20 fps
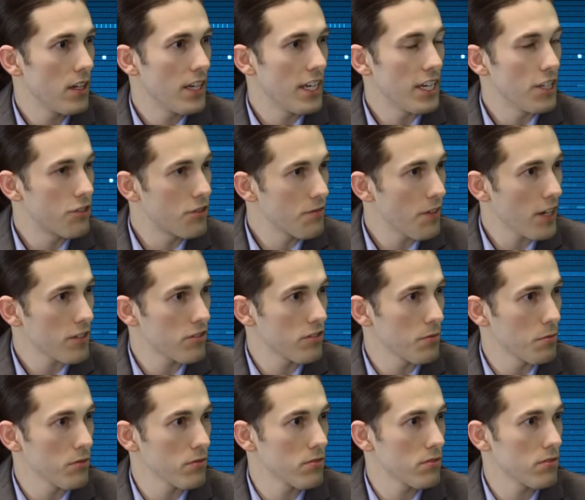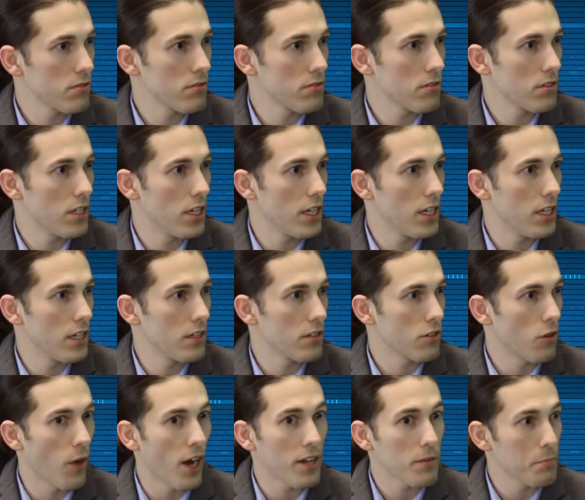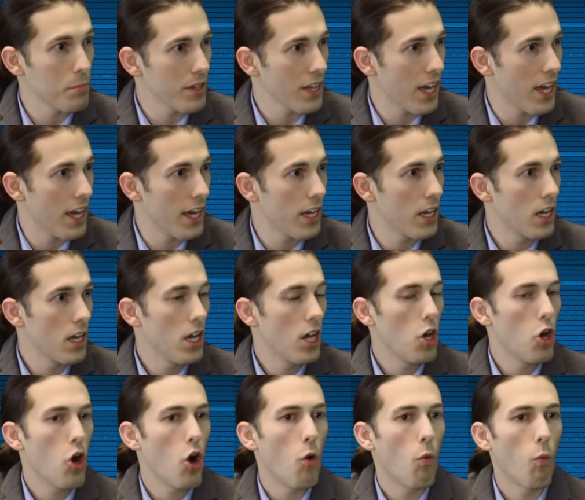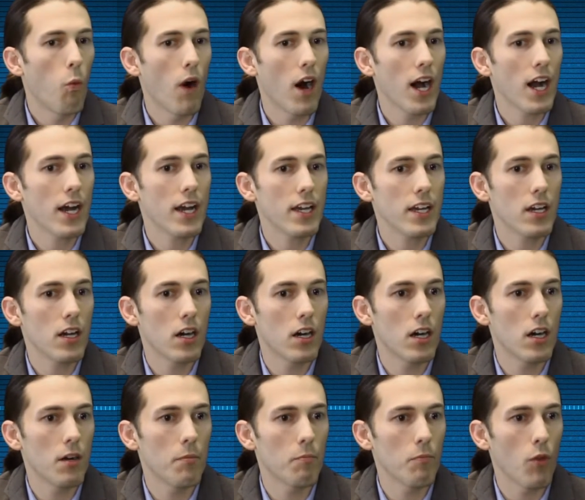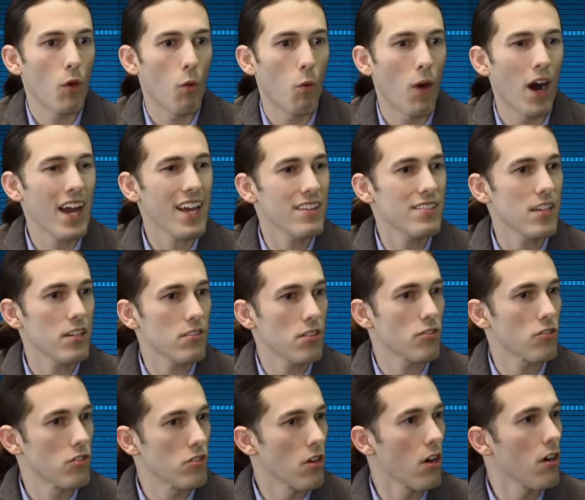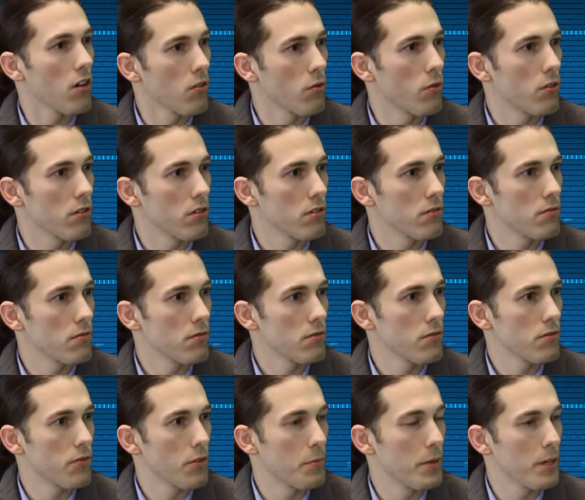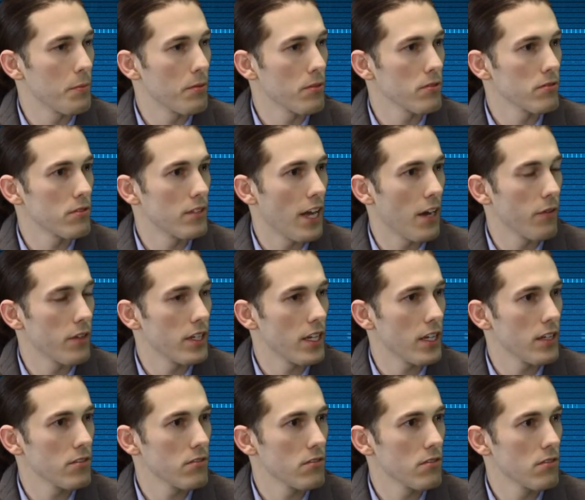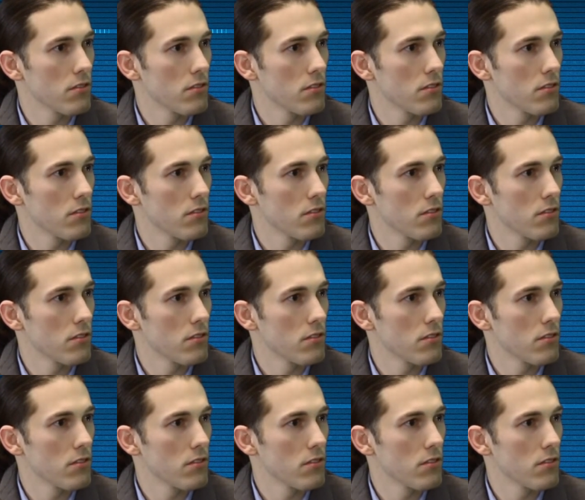Eat your vegetables and go out and play. Why is that such a tall order for people nowadays?